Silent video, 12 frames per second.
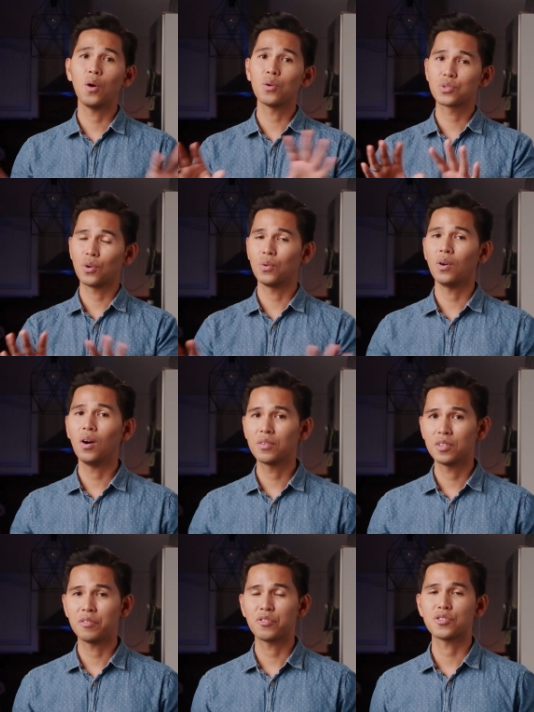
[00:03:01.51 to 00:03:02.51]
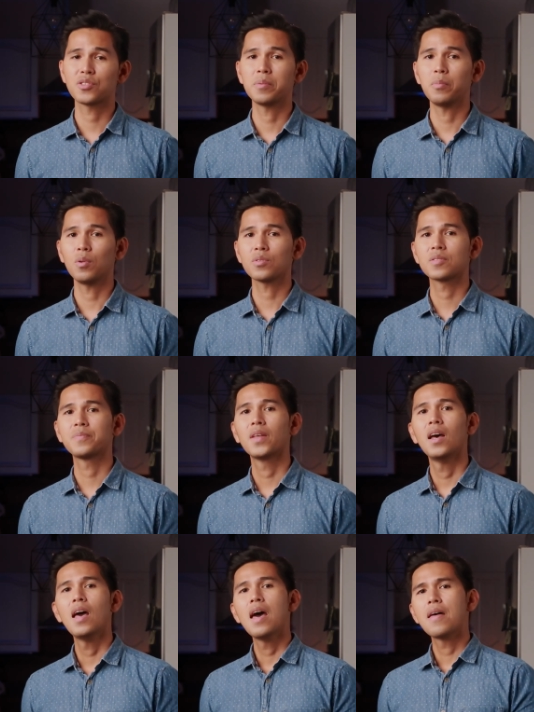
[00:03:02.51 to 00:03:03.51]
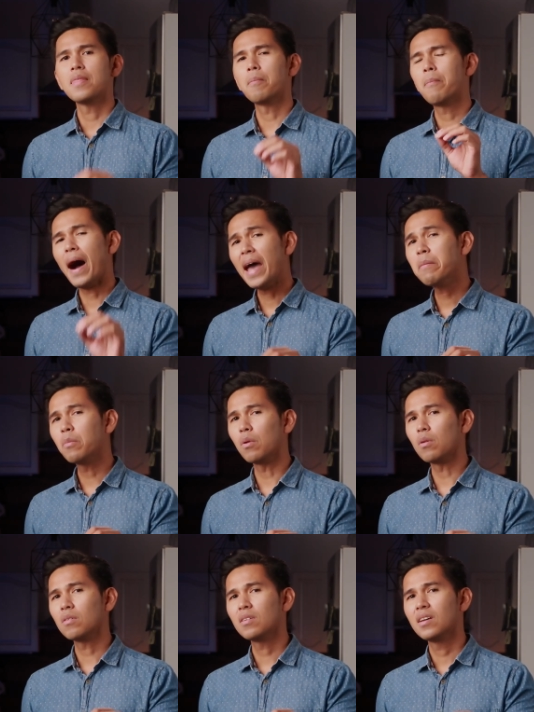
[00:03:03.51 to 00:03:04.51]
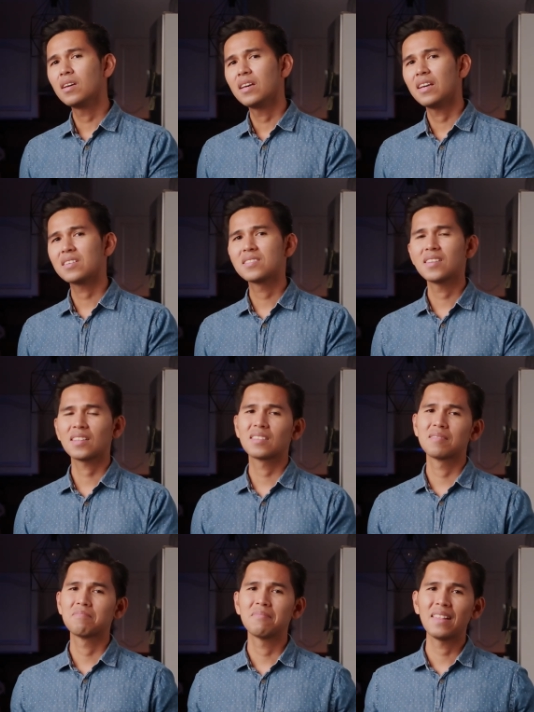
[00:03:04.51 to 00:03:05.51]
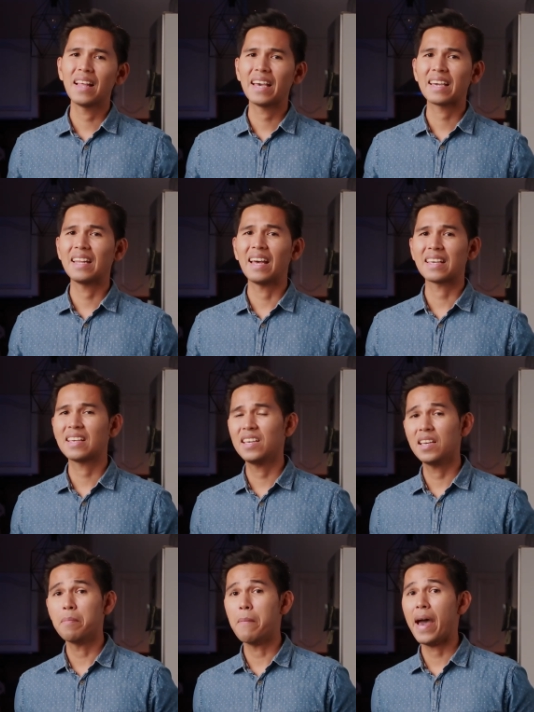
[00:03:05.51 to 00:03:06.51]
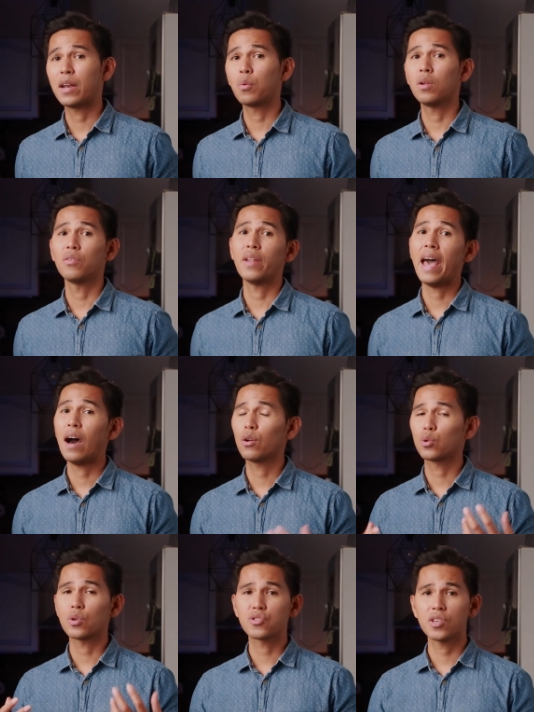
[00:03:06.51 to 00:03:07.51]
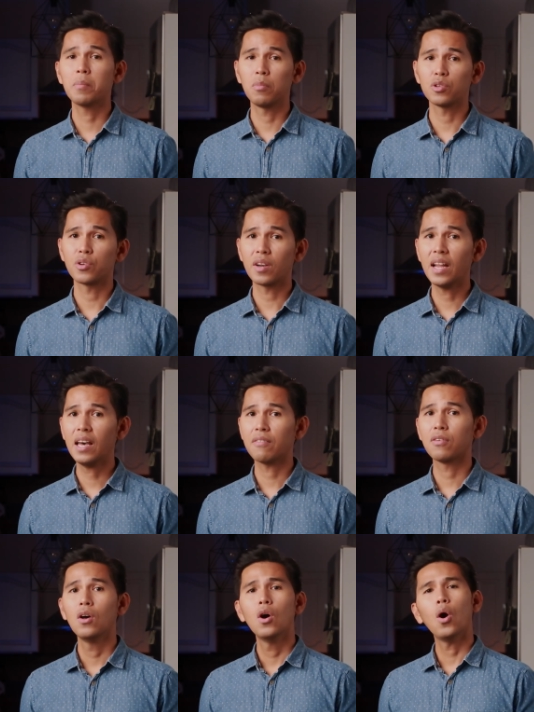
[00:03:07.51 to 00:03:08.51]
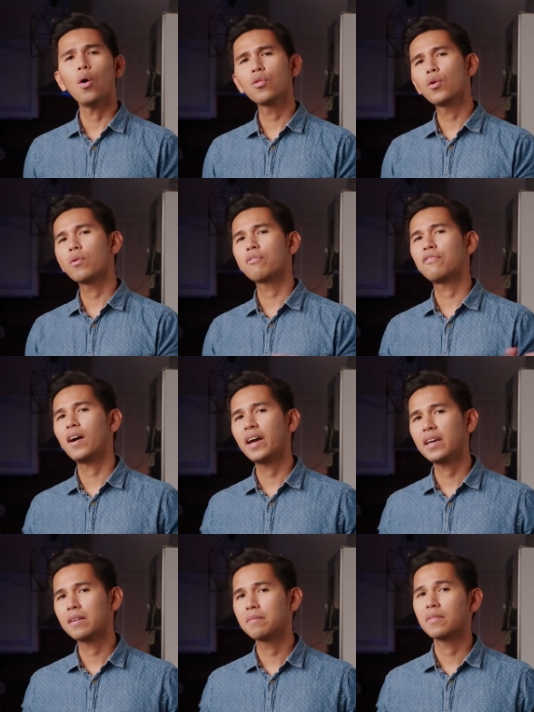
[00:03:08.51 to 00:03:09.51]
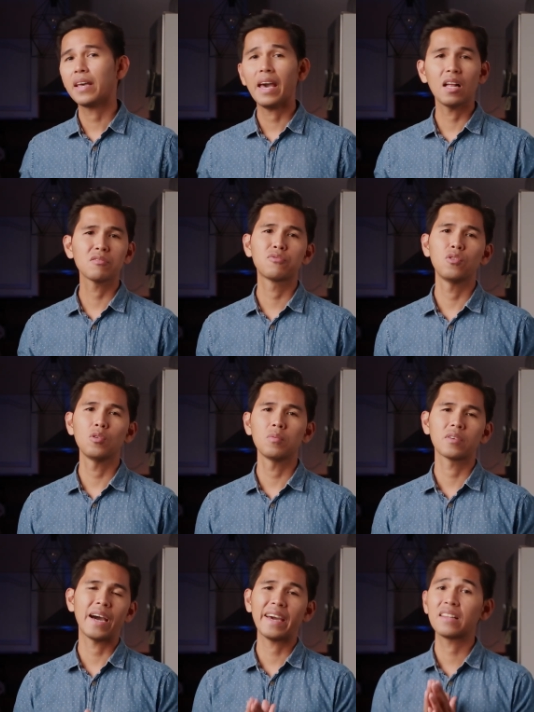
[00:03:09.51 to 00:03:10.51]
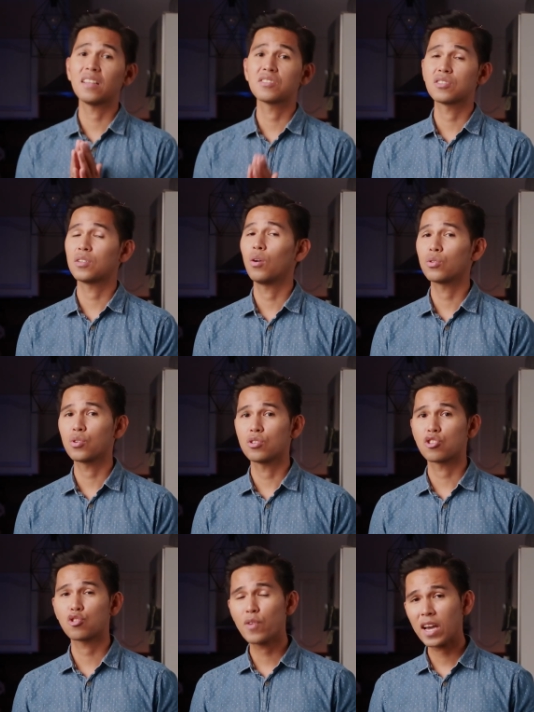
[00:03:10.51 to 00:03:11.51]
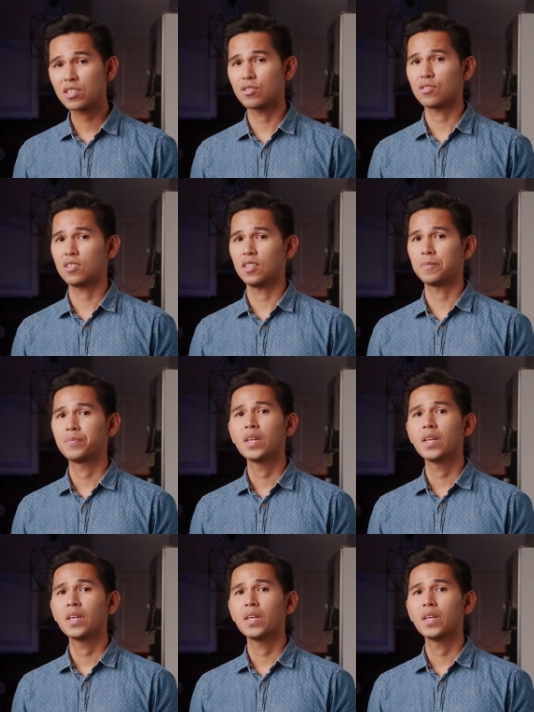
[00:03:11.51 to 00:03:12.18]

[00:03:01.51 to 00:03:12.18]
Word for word: also all the different symbols. The Bible is not like an IKEA manual on how to assemble your life, although we find helpful guidelines and also instructions in it.